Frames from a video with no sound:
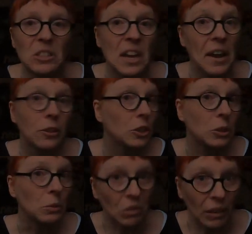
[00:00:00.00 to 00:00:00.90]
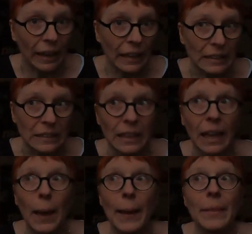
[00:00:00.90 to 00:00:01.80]
dare to do things.
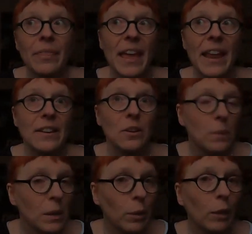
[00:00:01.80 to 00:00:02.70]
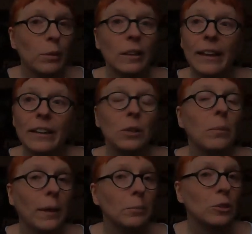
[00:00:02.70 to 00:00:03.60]
Then you meet people and you
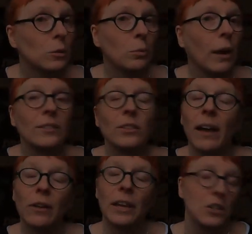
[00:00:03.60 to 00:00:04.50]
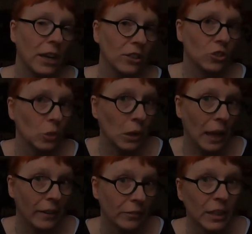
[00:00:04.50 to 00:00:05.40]
might be surprised of how that changed their
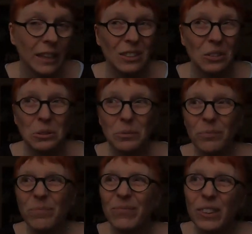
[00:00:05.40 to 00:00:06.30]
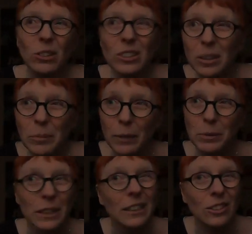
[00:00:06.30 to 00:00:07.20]
life. So you could sum it up
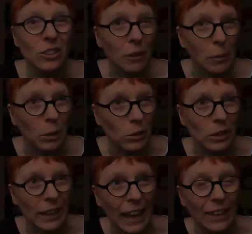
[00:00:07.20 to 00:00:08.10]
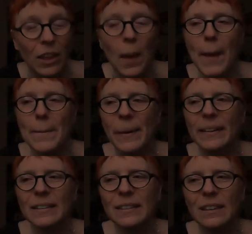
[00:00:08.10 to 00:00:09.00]
in an Instagram post, I guess.
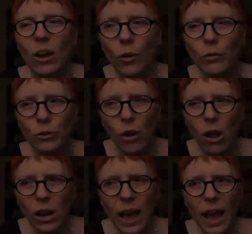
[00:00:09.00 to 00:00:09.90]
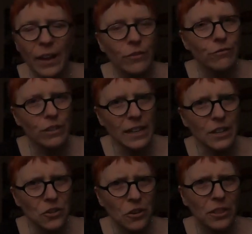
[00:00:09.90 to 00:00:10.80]
But overall, I really
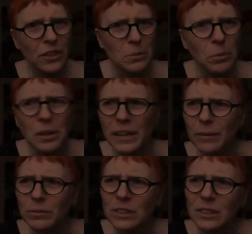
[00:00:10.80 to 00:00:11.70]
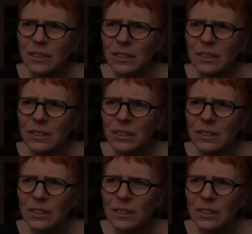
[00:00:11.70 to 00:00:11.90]
enjoyed this book and I'm